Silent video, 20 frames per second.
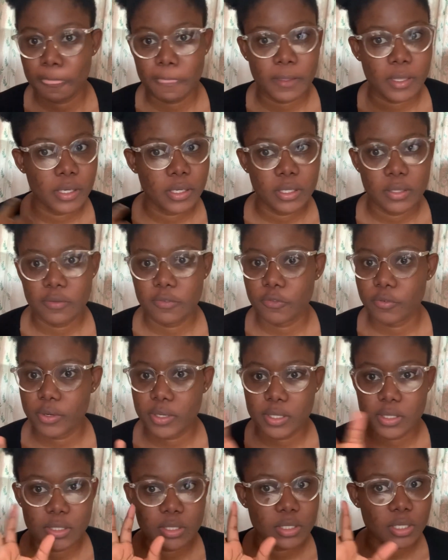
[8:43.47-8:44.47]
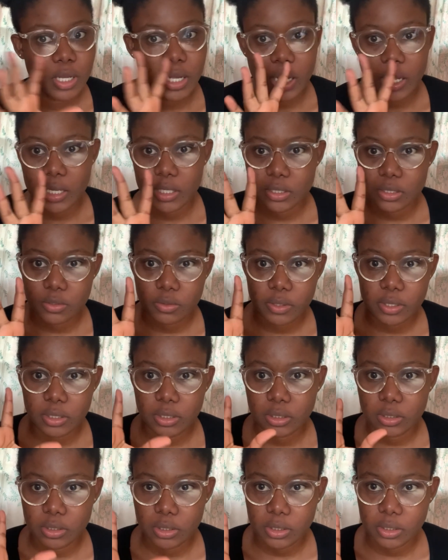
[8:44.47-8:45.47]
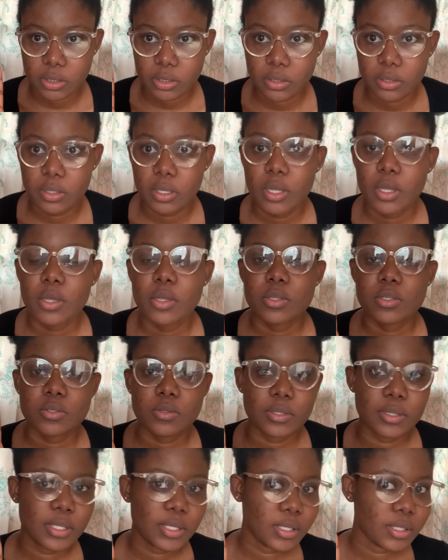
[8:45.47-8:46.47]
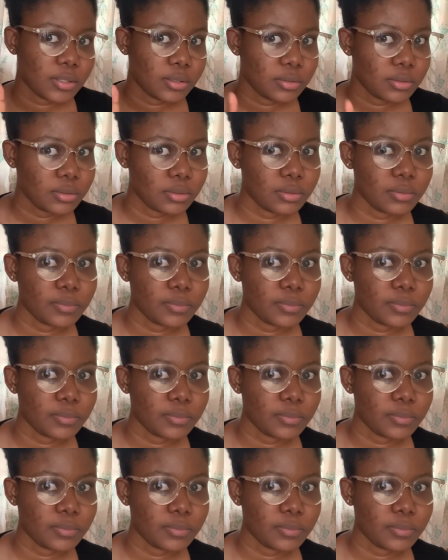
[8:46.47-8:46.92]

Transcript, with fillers: any friends ad or anything so then